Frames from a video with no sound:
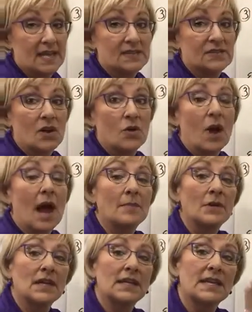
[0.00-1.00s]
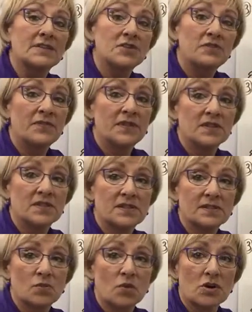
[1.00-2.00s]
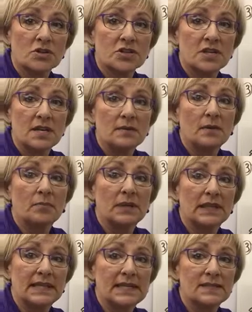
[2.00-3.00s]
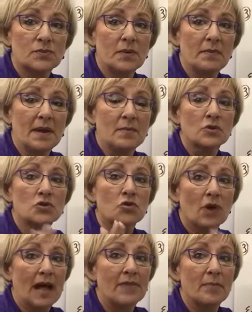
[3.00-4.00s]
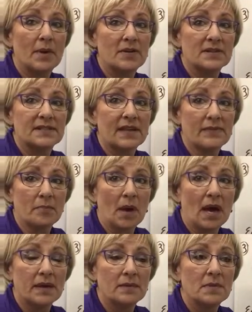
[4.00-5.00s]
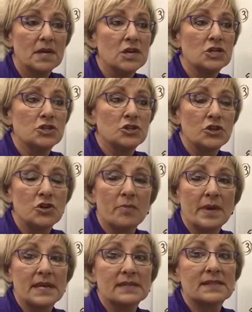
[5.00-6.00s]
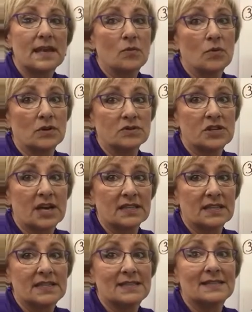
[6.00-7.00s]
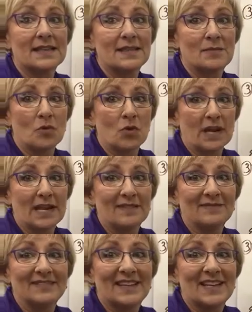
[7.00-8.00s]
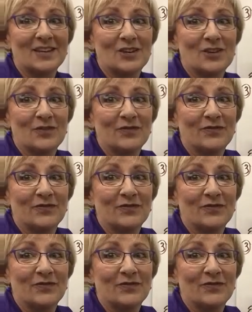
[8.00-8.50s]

So I'm going to let you finish this worksheet. Please remember, try the bonus at the bottom, do your best, and we'll check these in the morning. Thank you.